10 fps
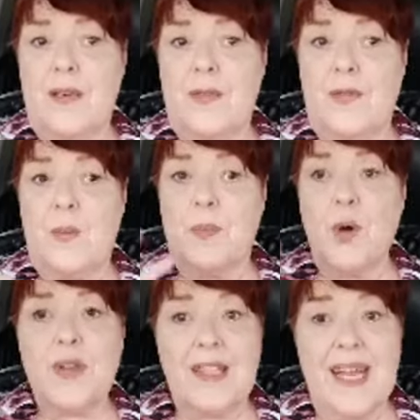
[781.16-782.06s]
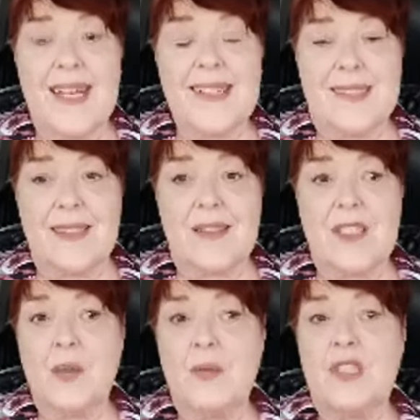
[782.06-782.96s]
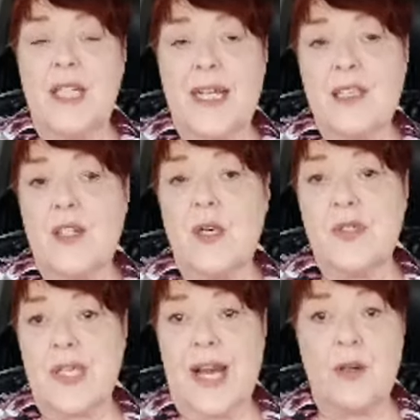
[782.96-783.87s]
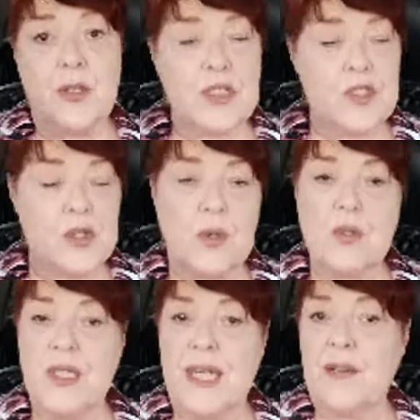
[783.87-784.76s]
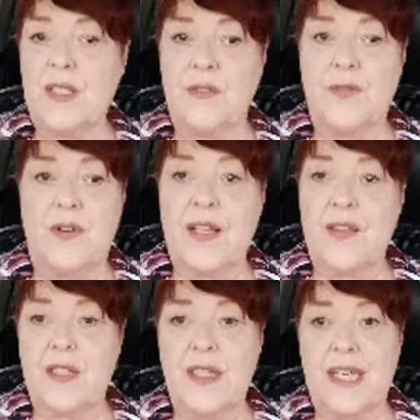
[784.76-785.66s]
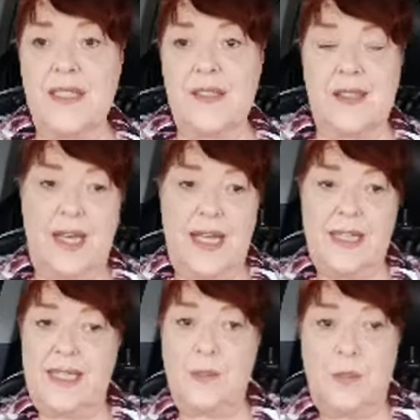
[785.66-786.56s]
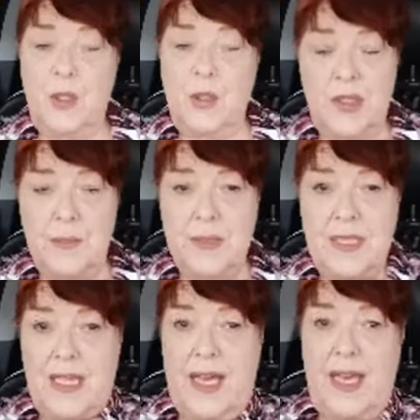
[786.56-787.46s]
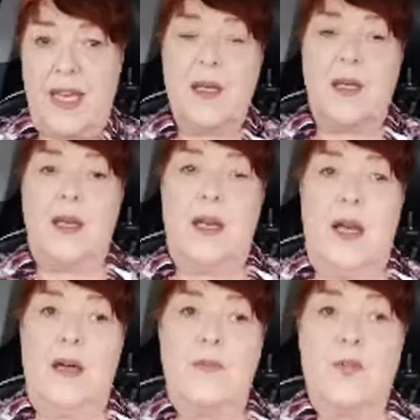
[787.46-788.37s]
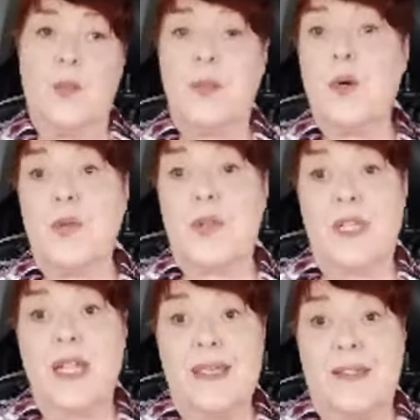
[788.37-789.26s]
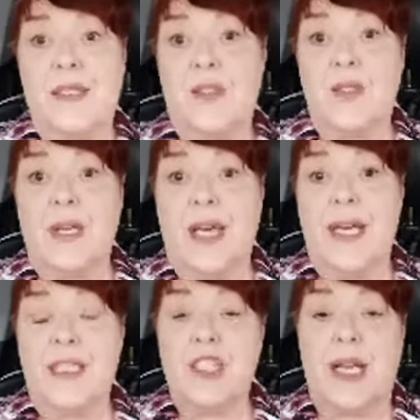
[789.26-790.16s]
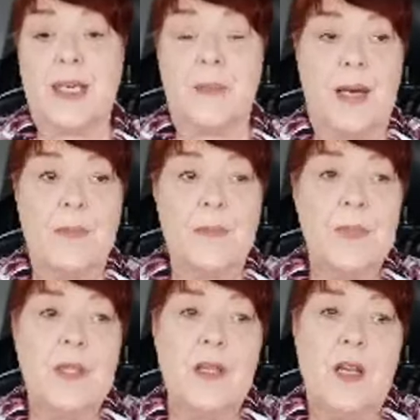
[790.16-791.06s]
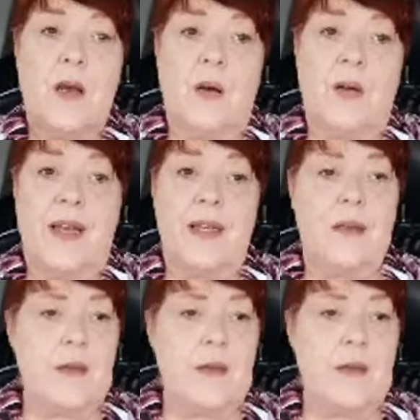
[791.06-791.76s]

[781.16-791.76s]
for both classes. So check those out. You can scroll down and find the links. I didn't post them today uh, for both classes, okay, and check them out. All right,